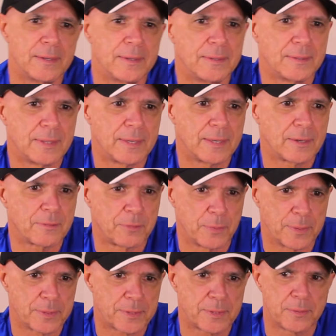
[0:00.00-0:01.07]
in the Air
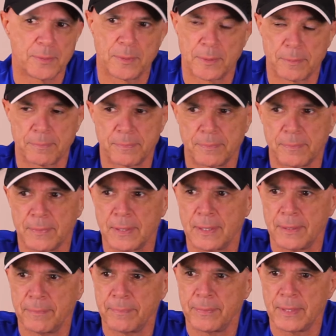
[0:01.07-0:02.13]
Force or uh,
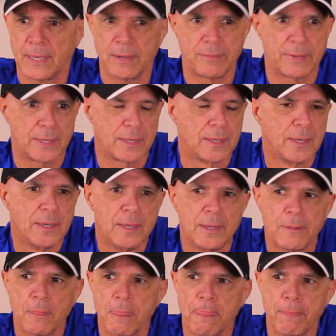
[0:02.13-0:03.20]
Navy.
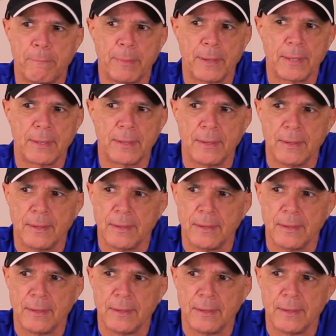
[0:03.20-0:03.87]
But